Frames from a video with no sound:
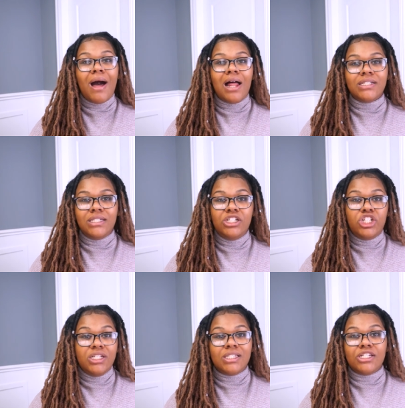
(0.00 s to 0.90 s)
policy
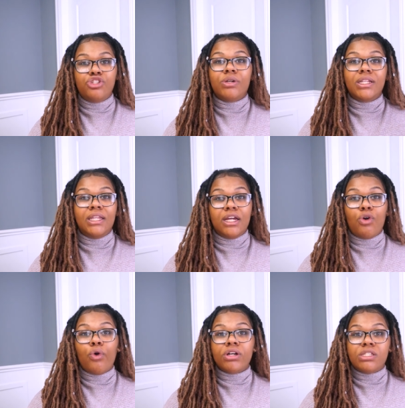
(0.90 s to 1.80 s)
sheets that you can then
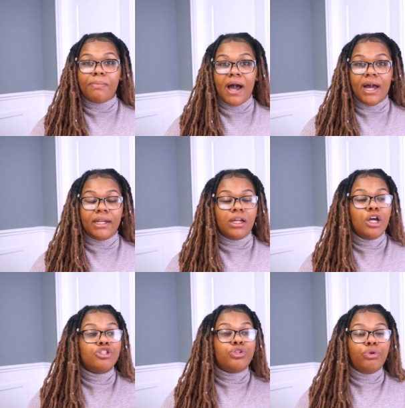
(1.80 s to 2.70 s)
correspond
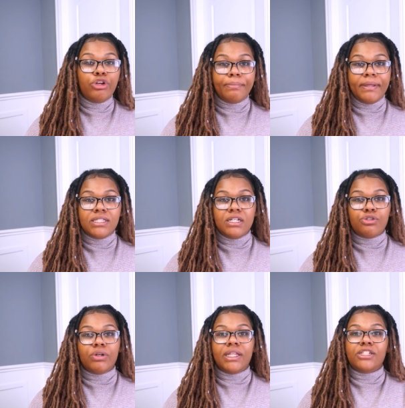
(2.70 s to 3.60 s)
to your
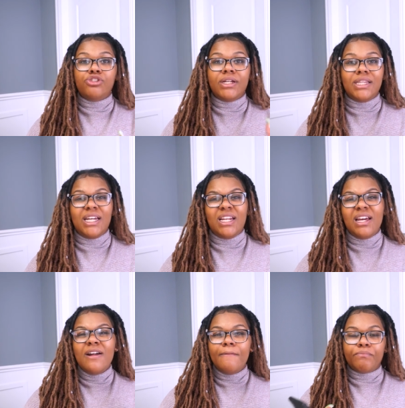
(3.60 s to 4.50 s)
business or that you can then